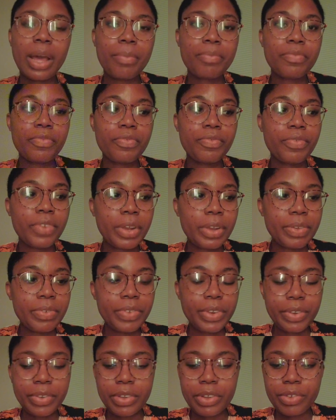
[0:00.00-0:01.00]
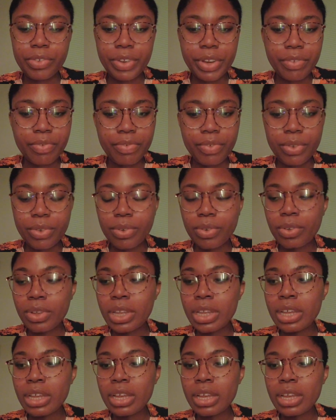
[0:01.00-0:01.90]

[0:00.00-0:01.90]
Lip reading: I'm very, very grateful.